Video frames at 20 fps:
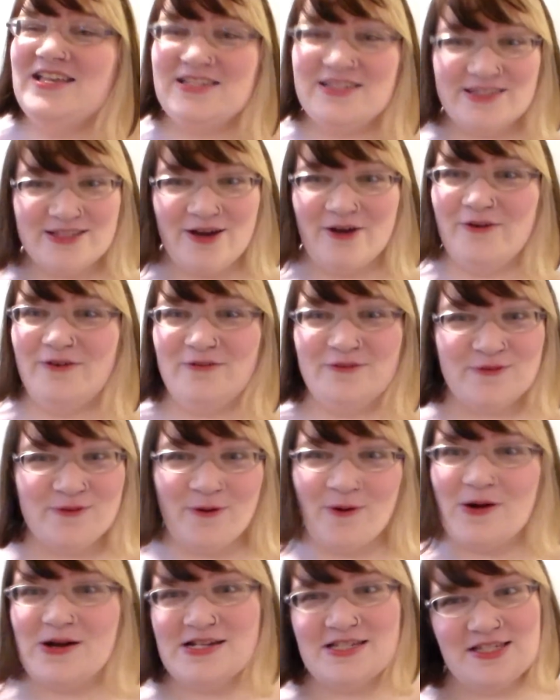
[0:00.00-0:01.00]
So, of
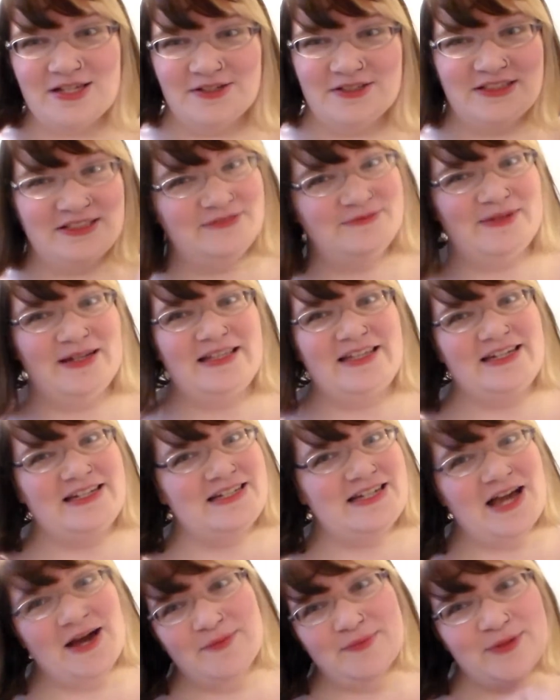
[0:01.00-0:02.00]
course, I'll leave my
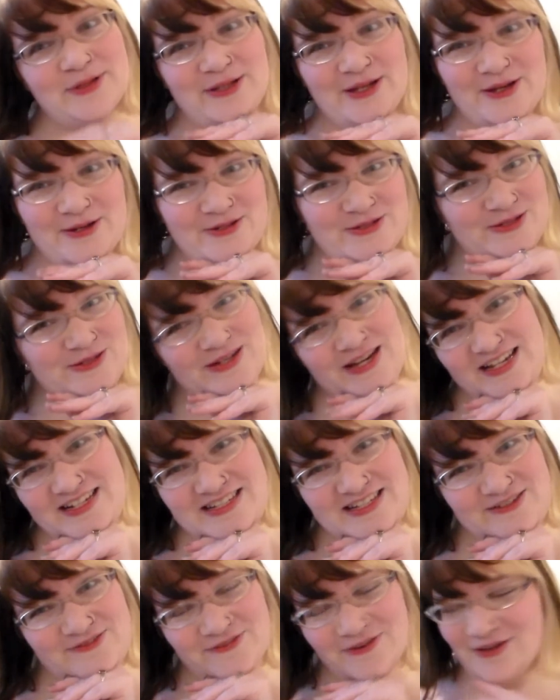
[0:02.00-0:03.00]
link down below so you
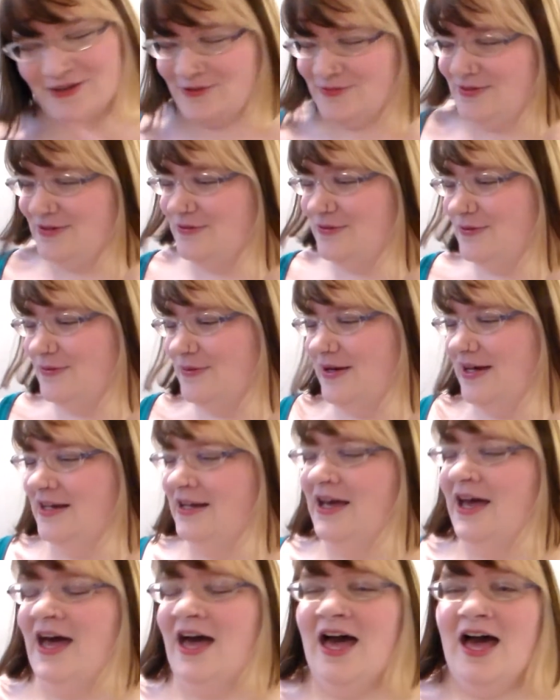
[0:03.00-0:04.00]
guys can follow me if you want.
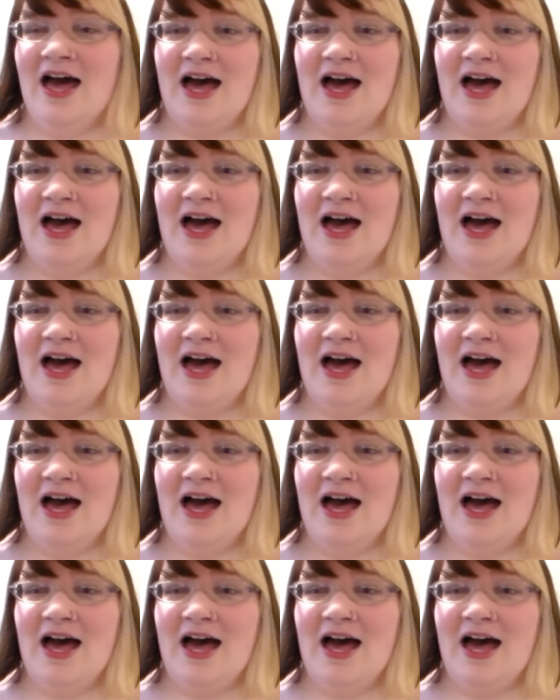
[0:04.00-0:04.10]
